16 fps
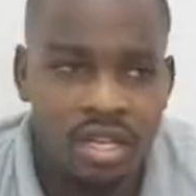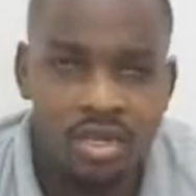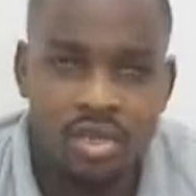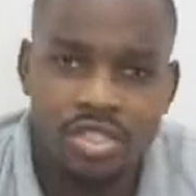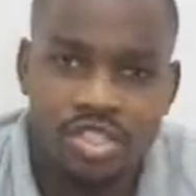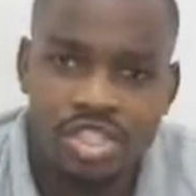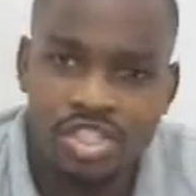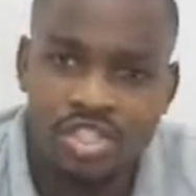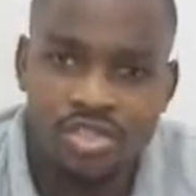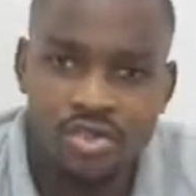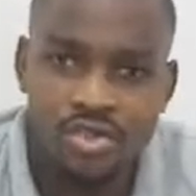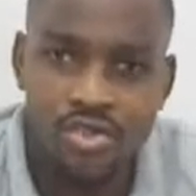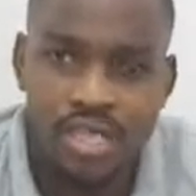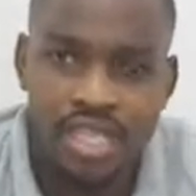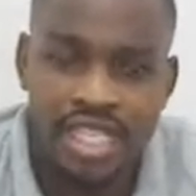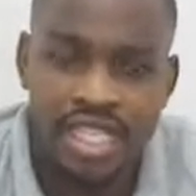or
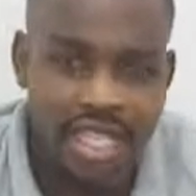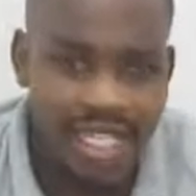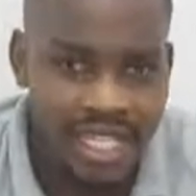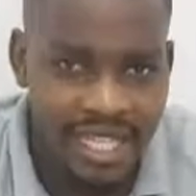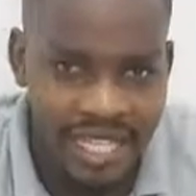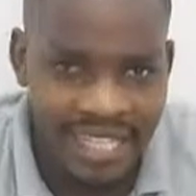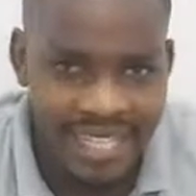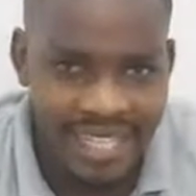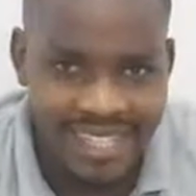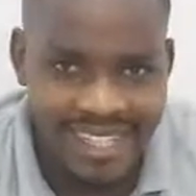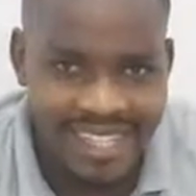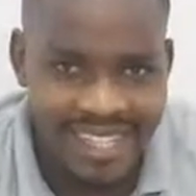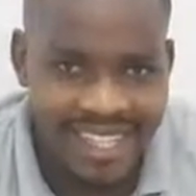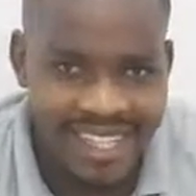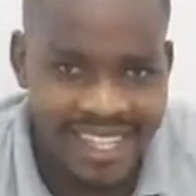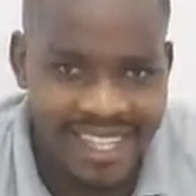chisubi,
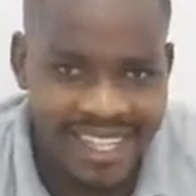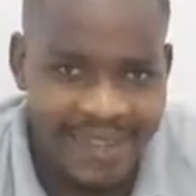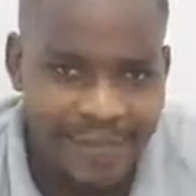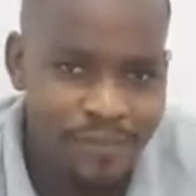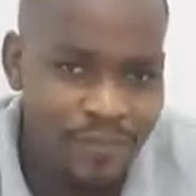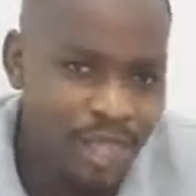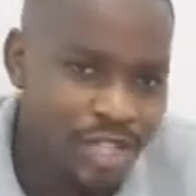anything like that.